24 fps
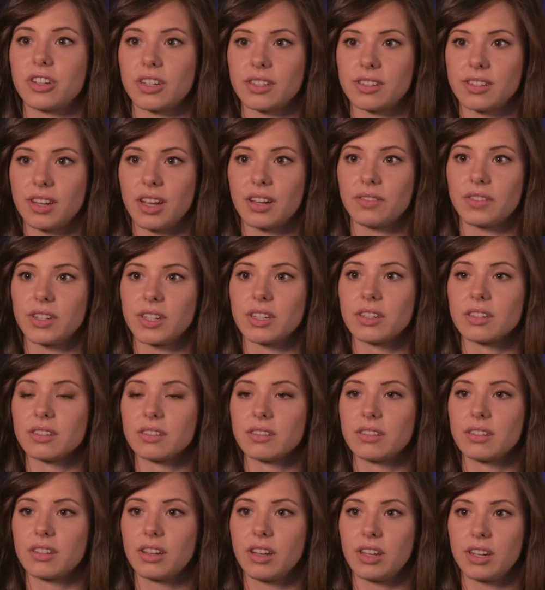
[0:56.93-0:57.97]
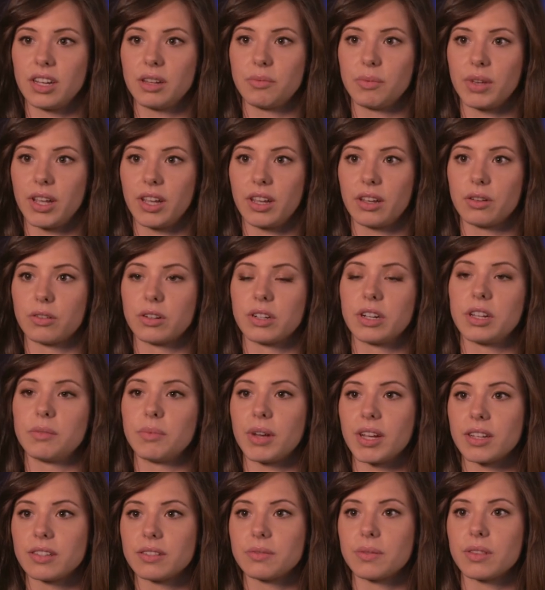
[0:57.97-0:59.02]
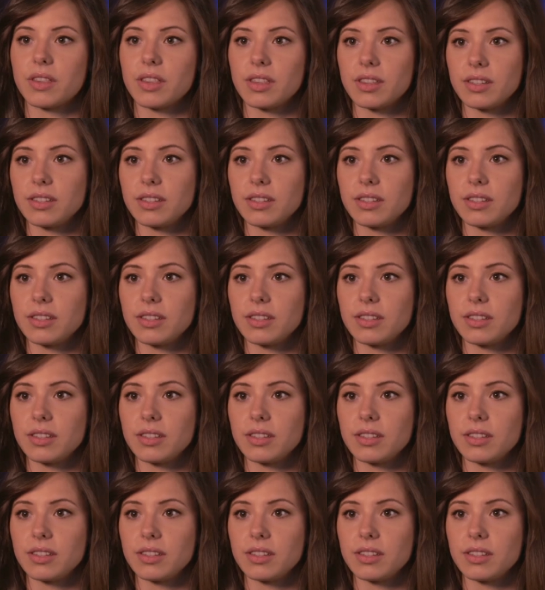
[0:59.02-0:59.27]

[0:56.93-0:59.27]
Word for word: just having an MA or an MS with a